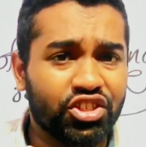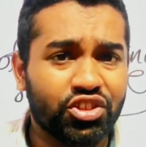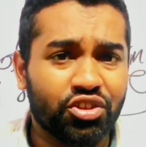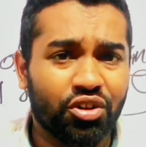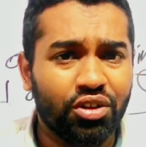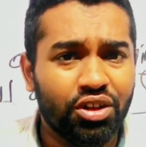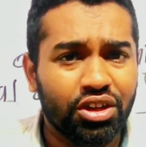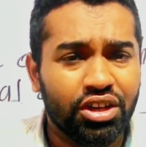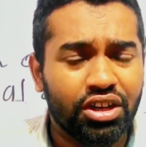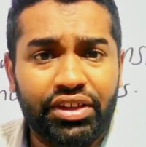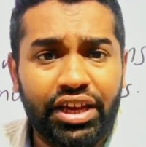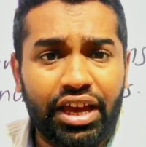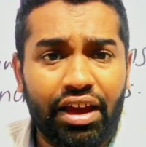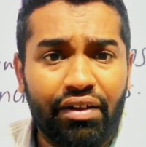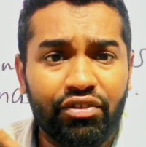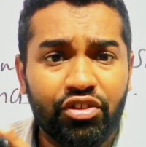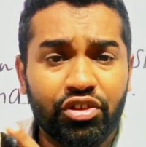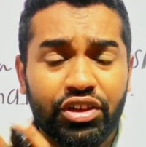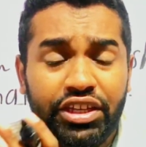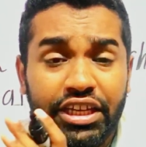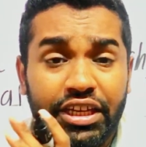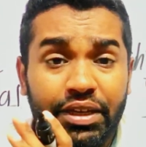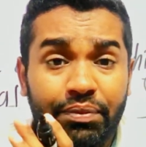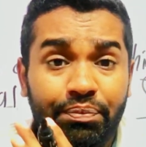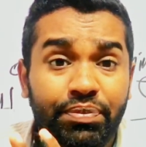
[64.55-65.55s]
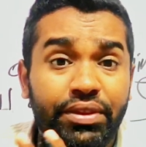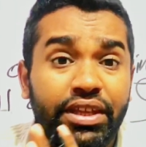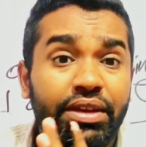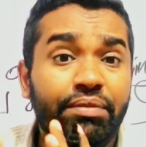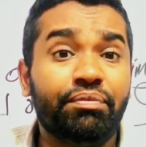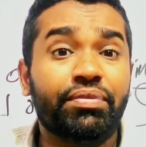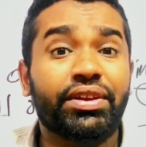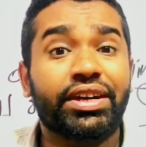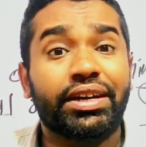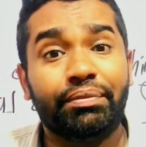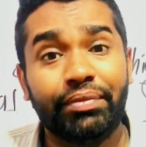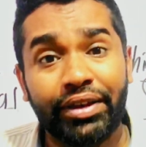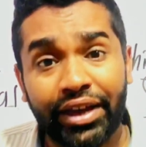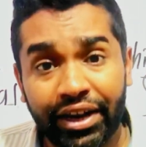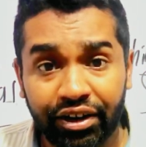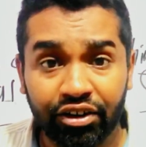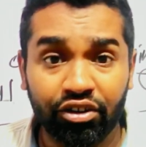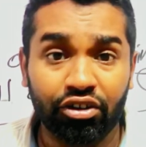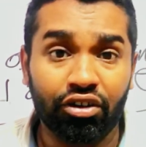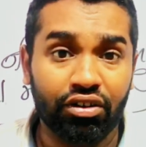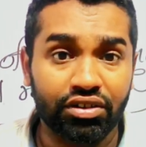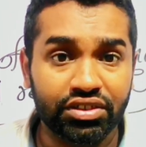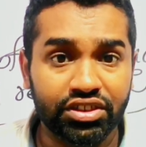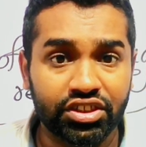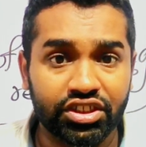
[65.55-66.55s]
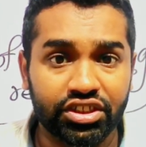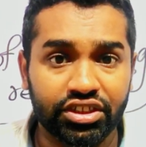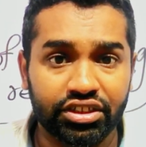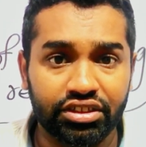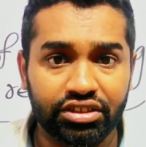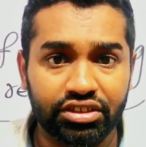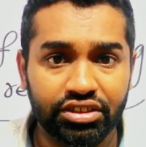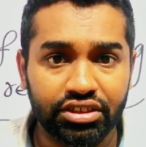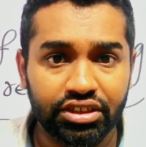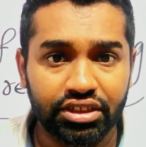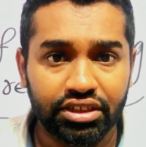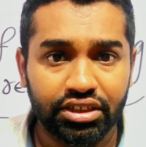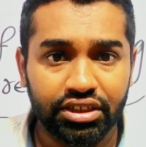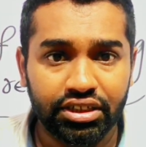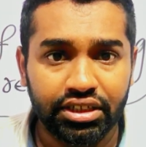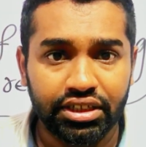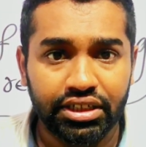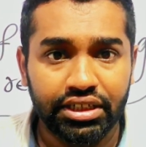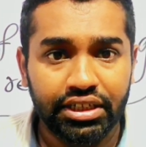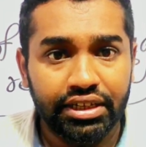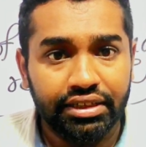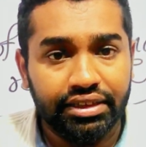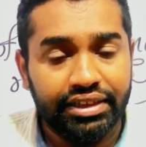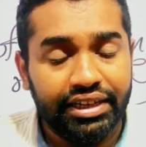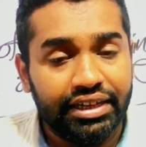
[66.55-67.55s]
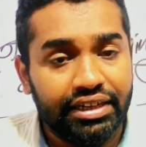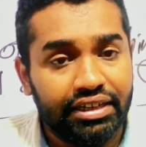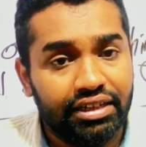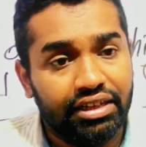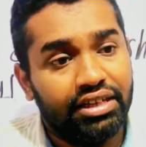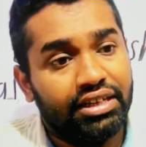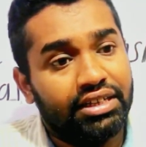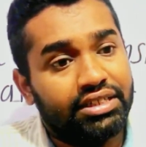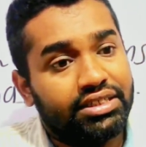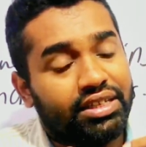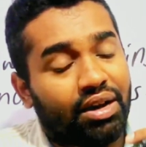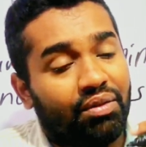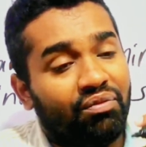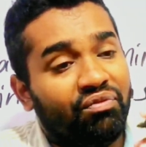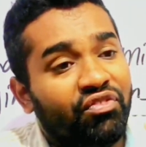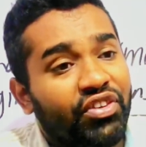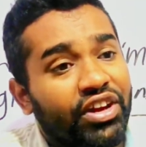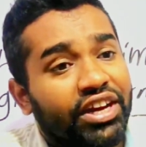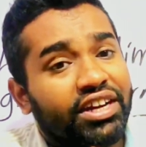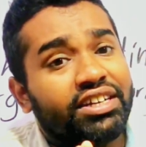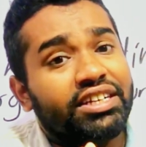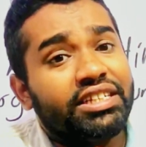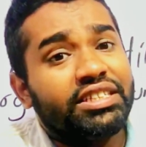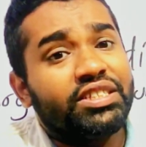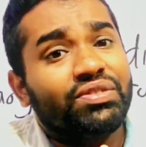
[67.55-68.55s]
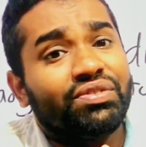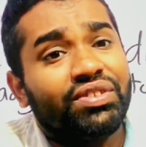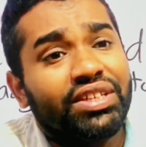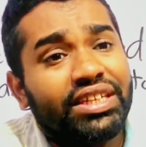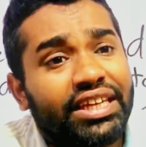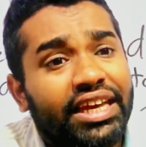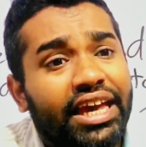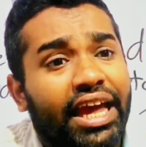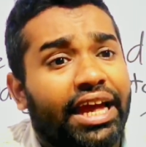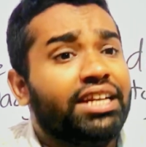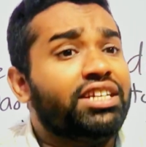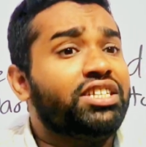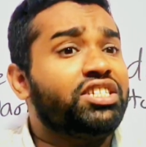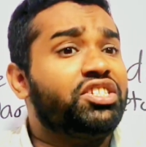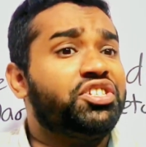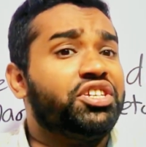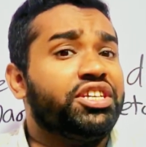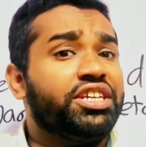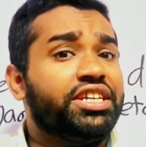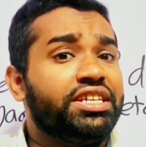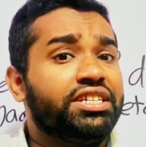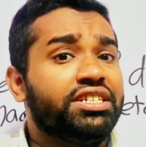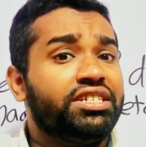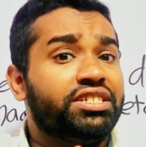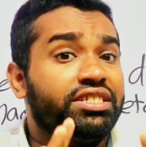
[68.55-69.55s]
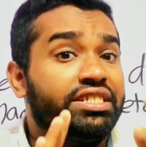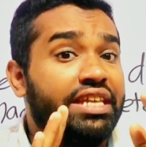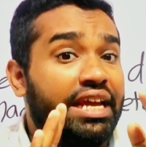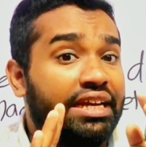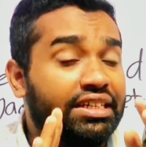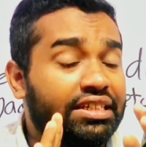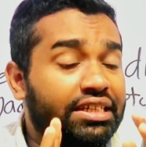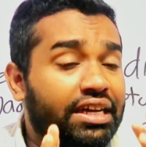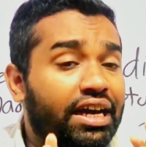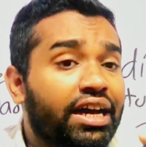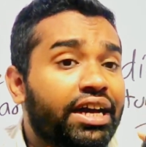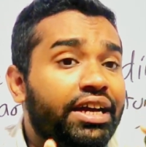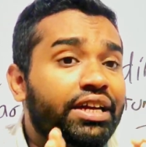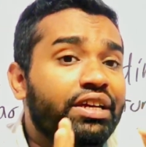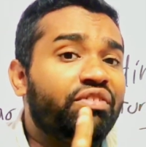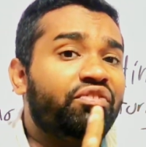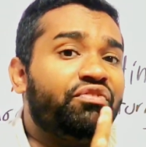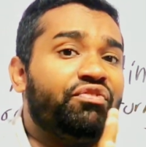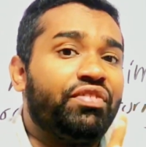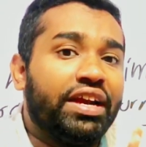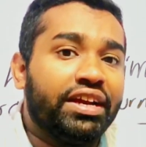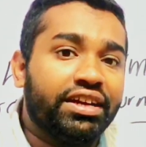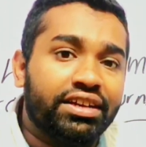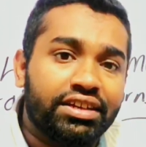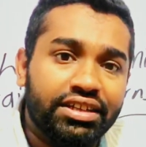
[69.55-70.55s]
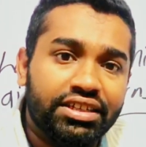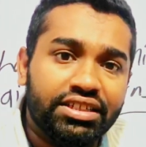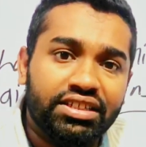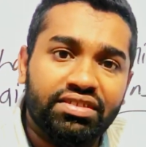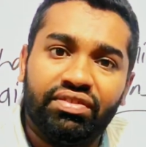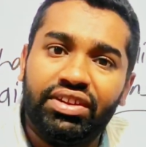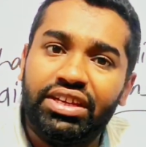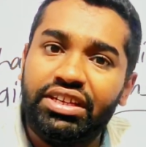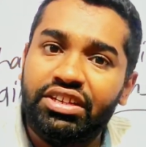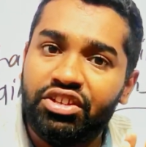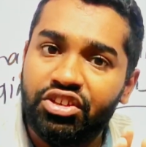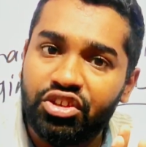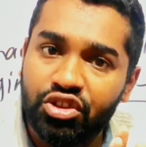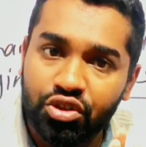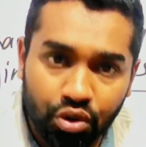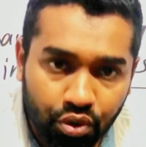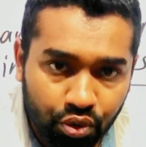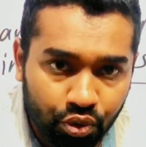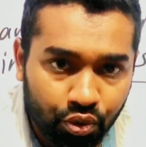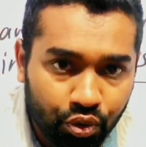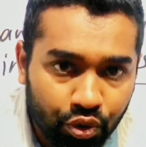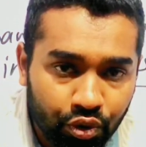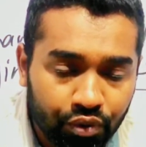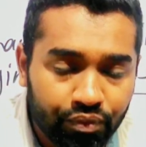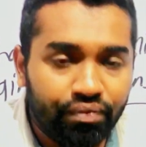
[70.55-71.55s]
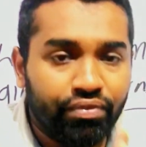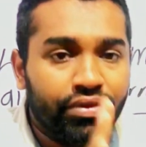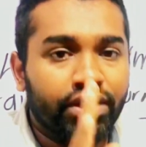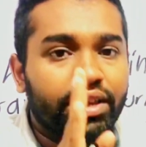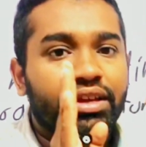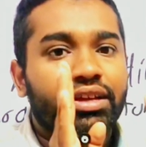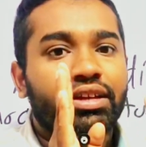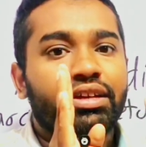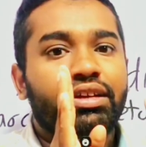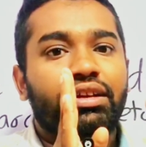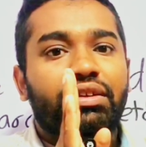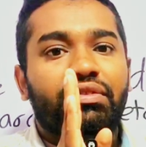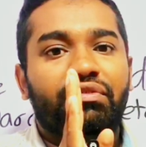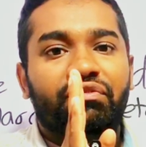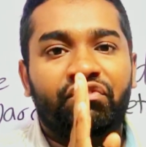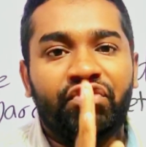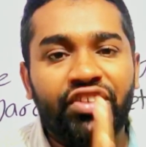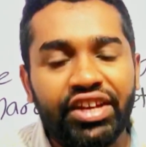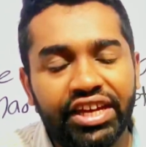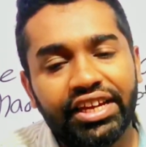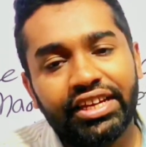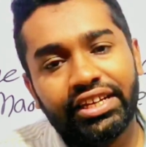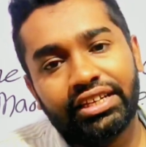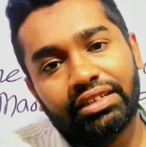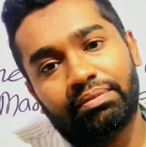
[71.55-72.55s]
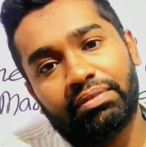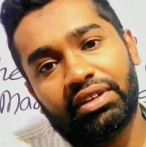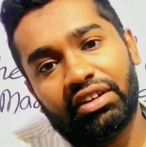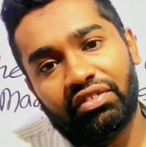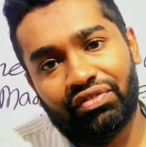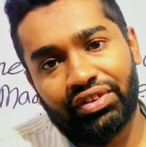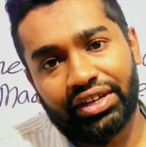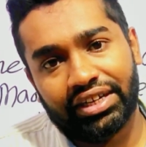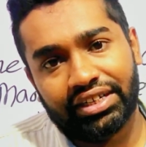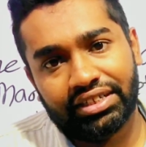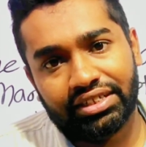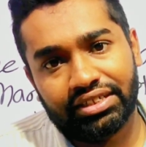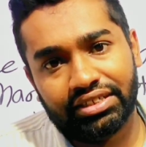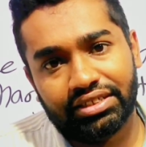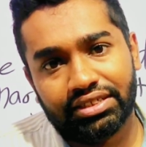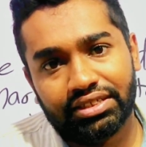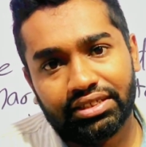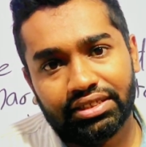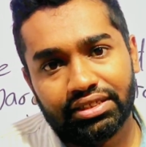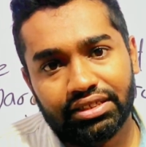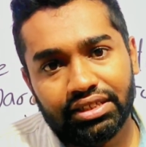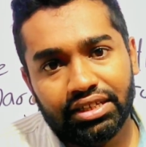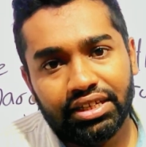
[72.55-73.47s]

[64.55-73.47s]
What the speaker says: No, we have to keep them remain constant. Then some factors we can change. That kind of factors we know variable factors.